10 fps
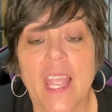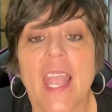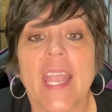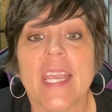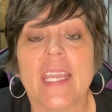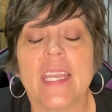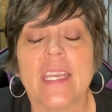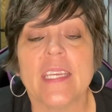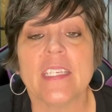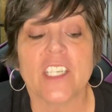
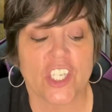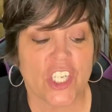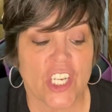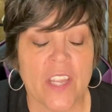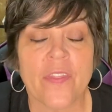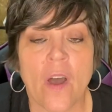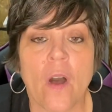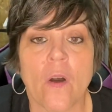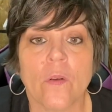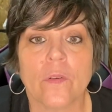and she
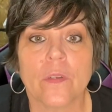thought